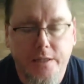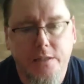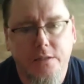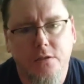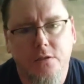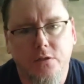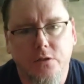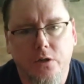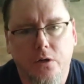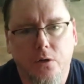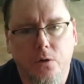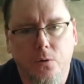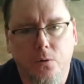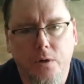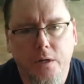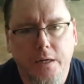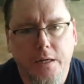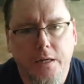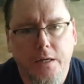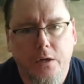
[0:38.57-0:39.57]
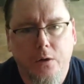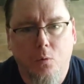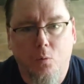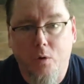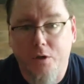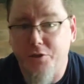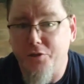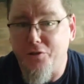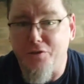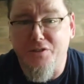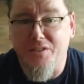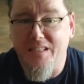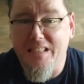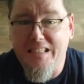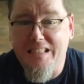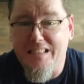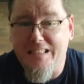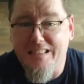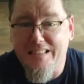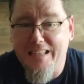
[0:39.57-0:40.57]
And so what you're
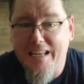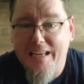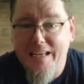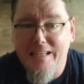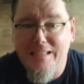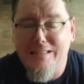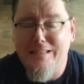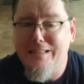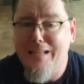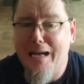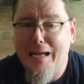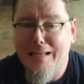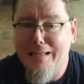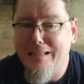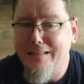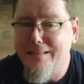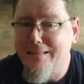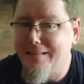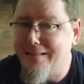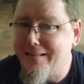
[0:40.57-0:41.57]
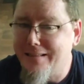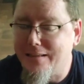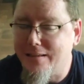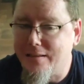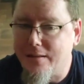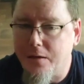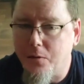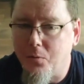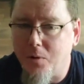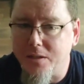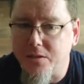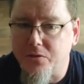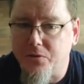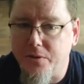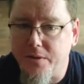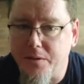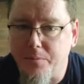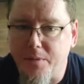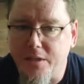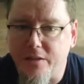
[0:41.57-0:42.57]
seeing today is not necessarily what's
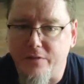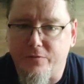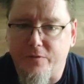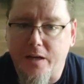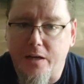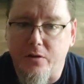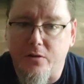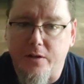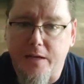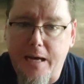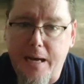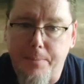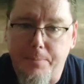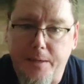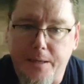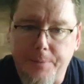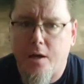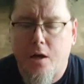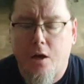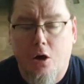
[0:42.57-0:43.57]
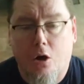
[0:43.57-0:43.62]
going to be the final copy.